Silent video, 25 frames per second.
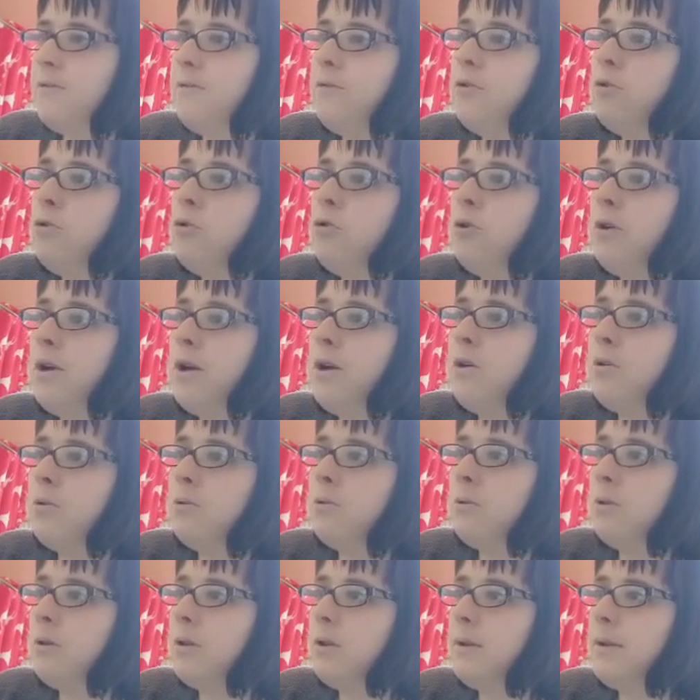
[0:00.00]
four out
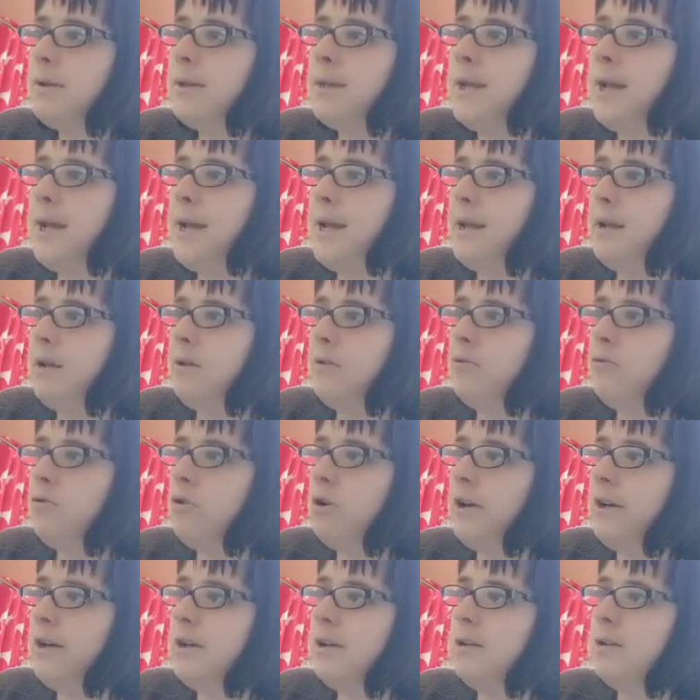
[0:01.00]
of ten.
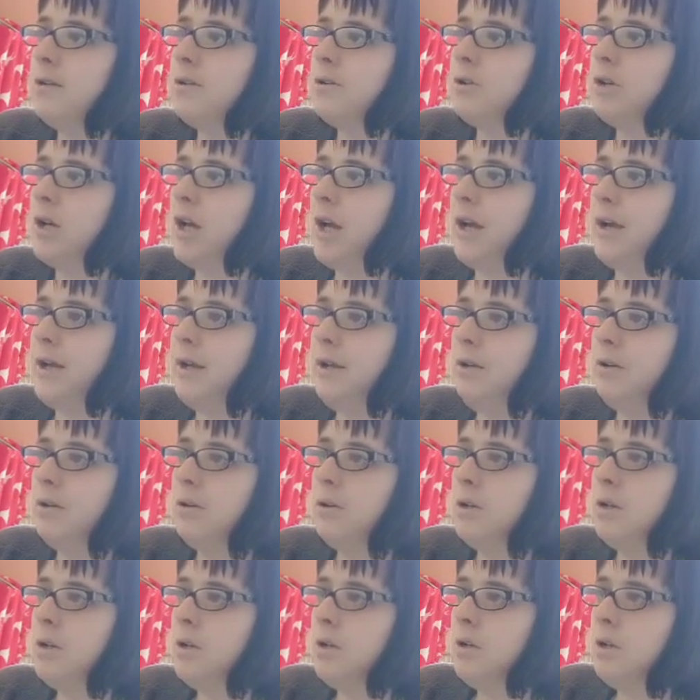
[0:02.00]
Right.
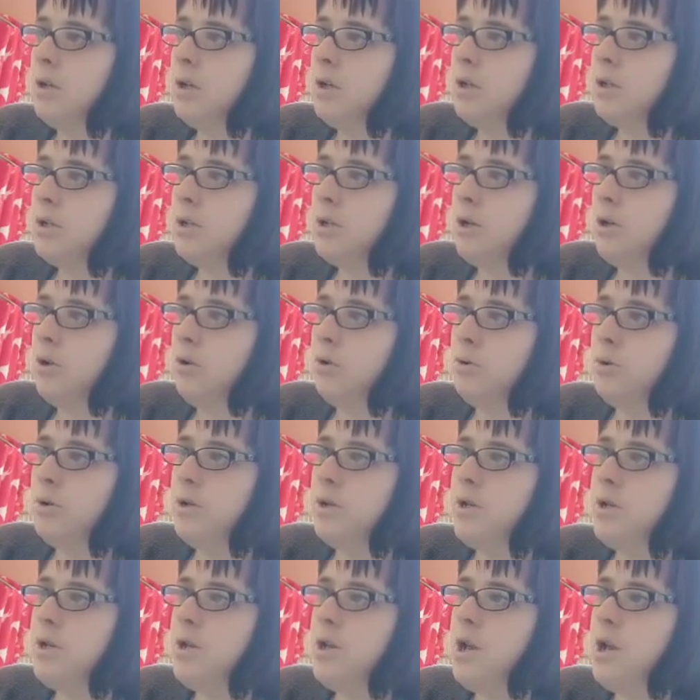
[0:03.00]
So,
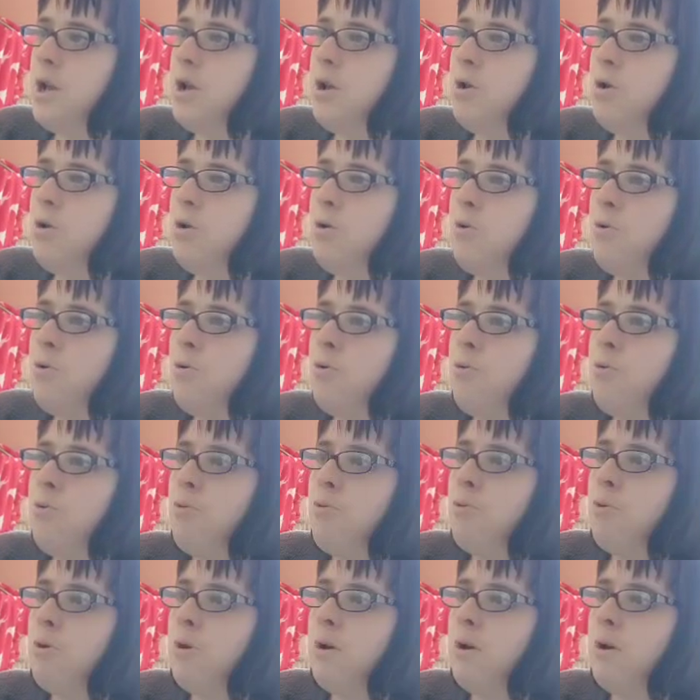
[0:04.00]
no...